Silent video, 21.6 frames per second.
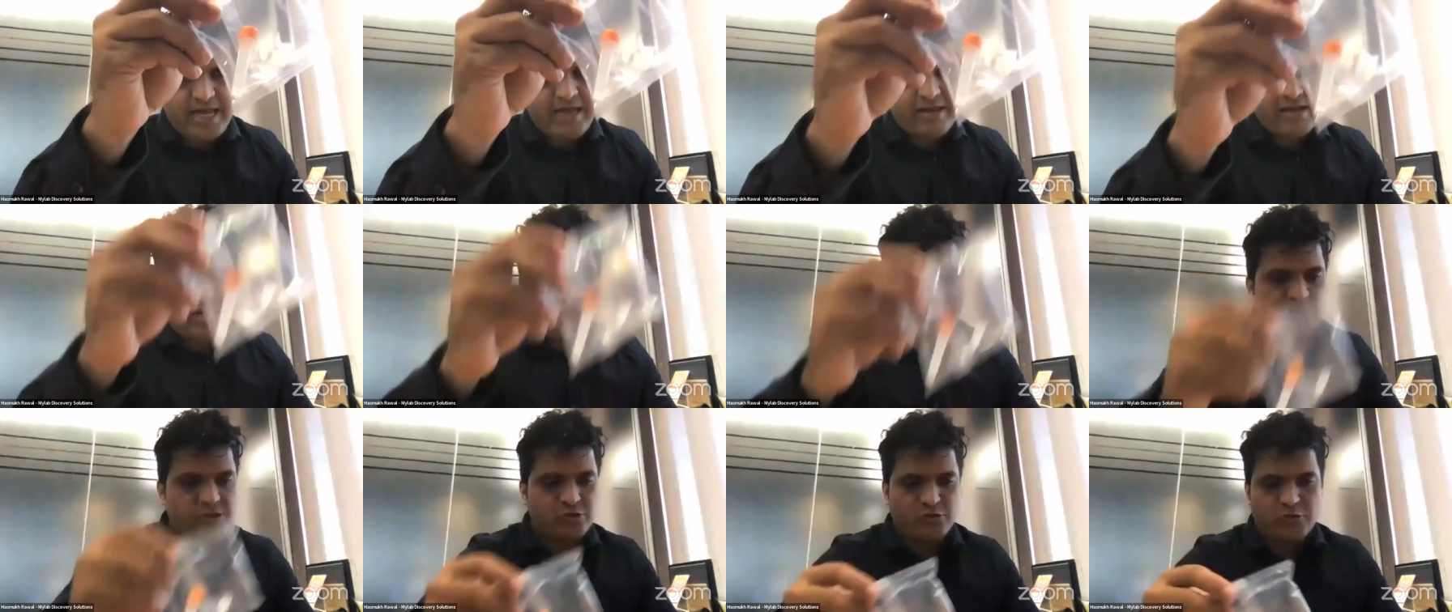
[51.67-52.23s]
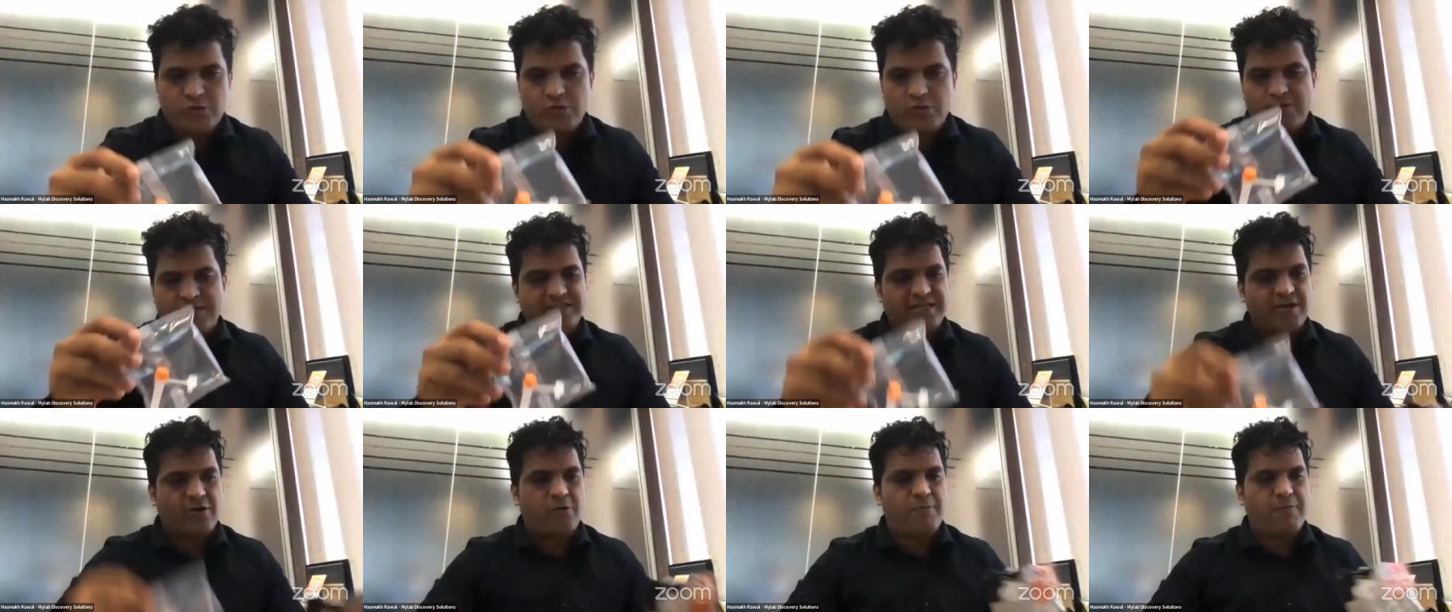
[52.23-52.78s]
I'll show you
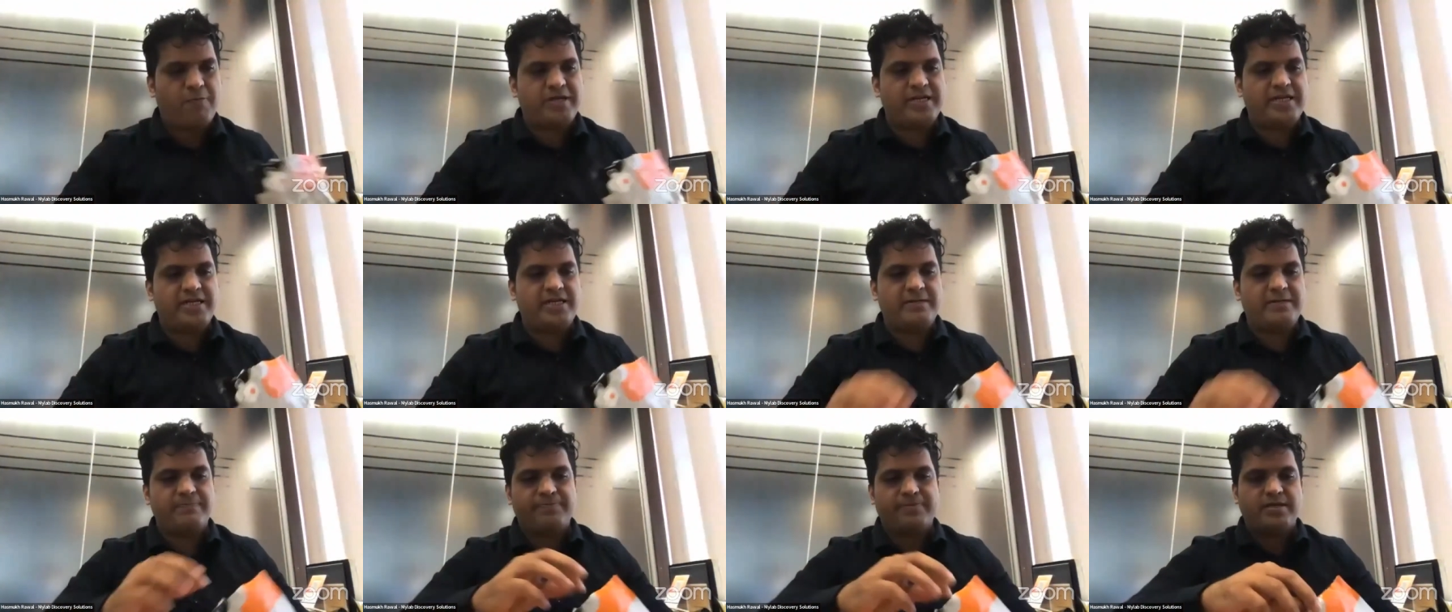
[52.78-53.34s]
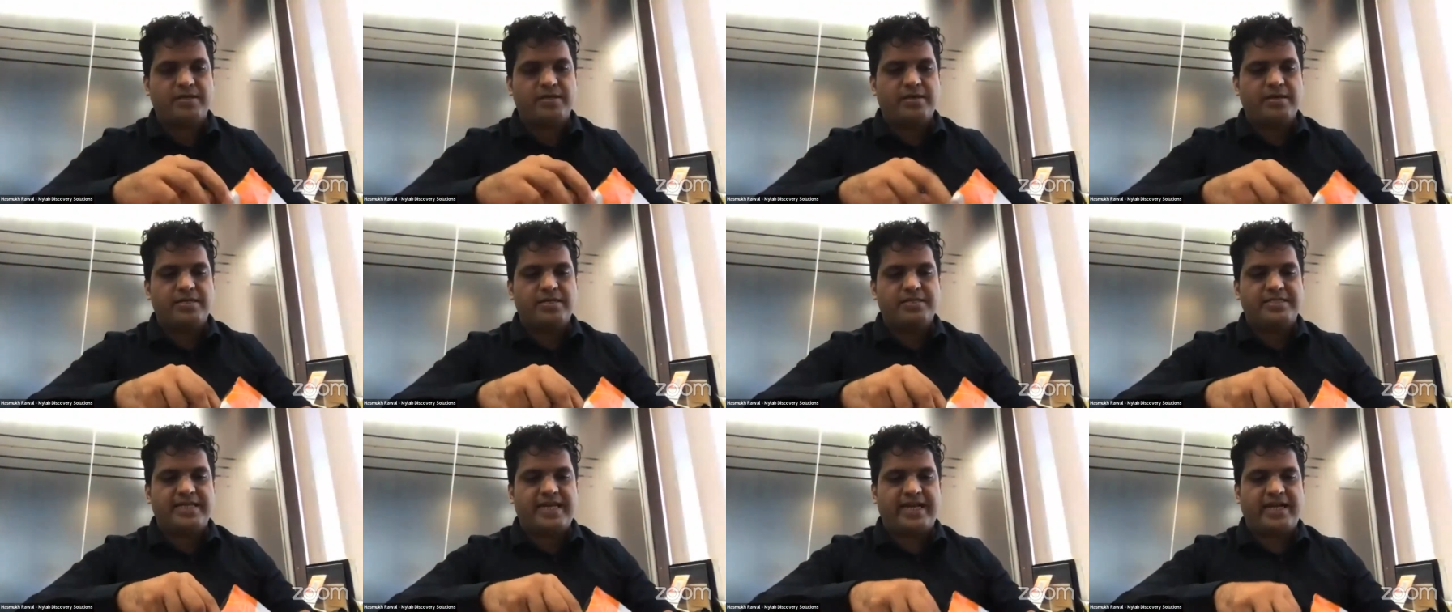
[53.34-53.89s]
once I open it.
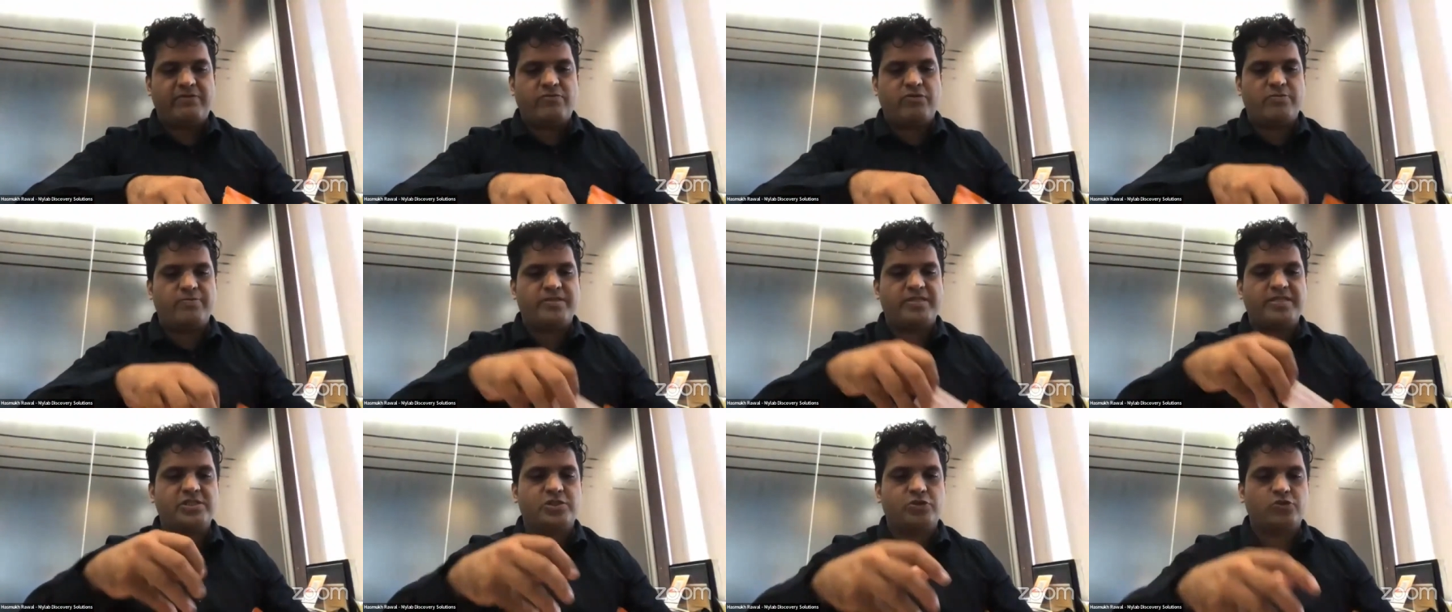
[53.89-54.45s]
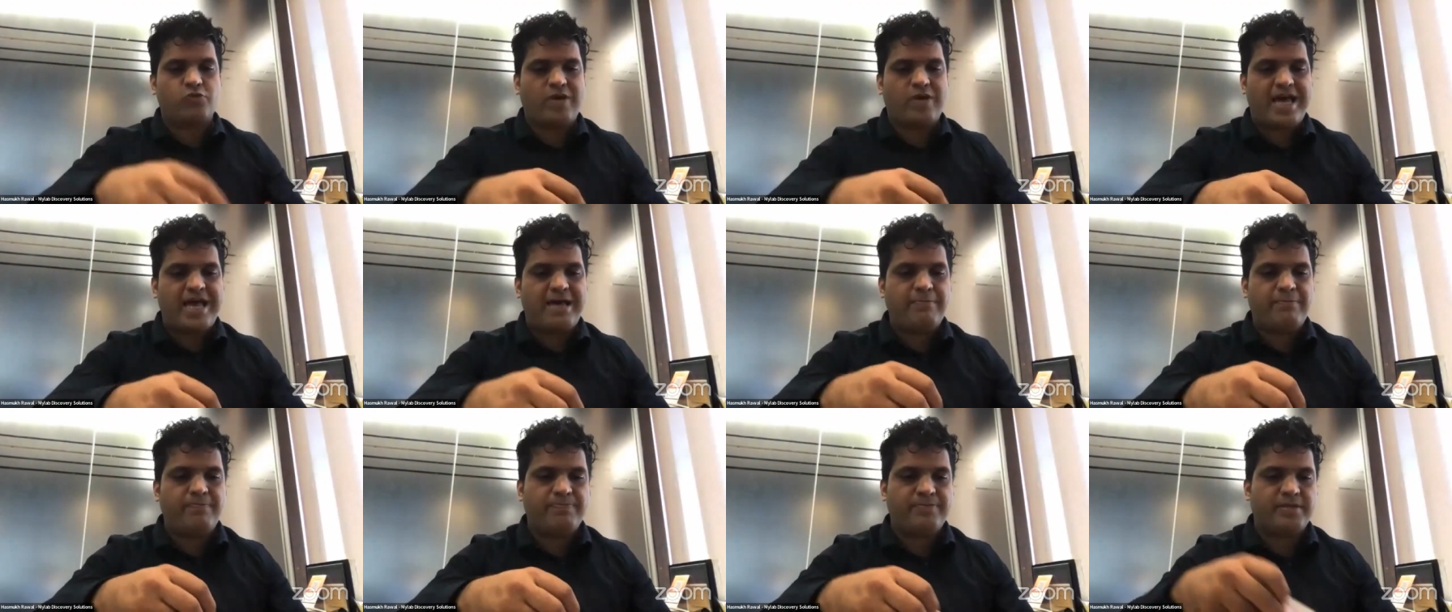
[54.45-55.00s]
Second would be this
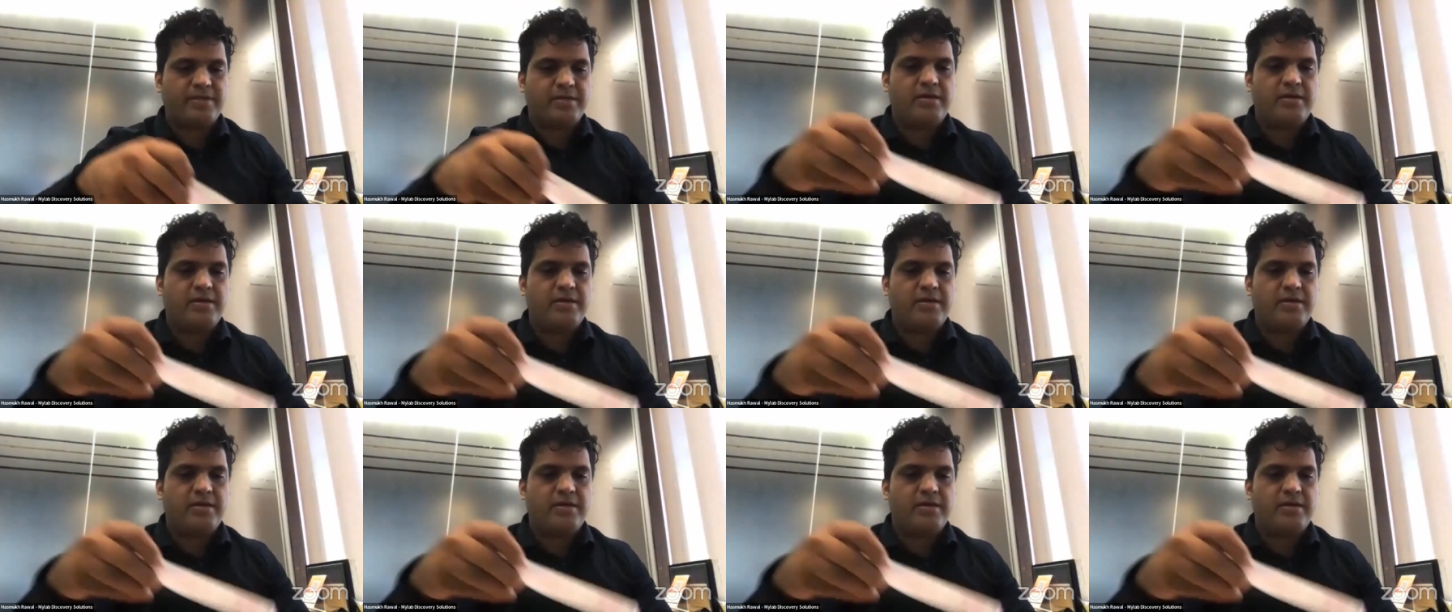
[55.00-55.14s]
swab.